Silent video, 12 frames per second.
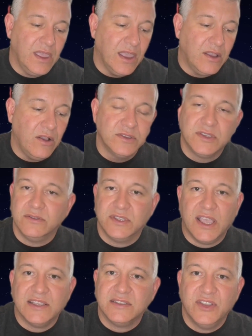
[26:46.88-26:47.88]
consoles
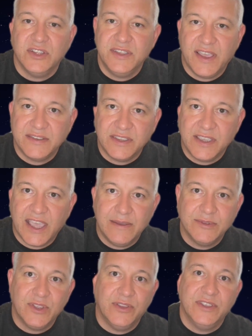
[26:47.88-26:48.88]
that has 30,000
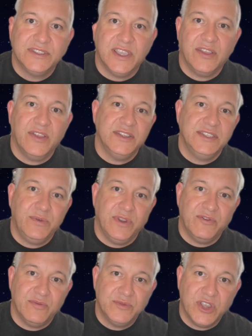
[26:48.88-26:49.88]
games on, that's like 30
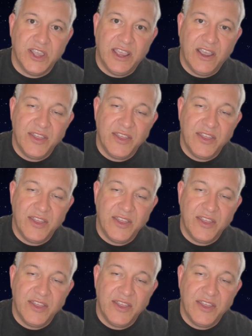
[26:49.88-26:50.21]
quid from China.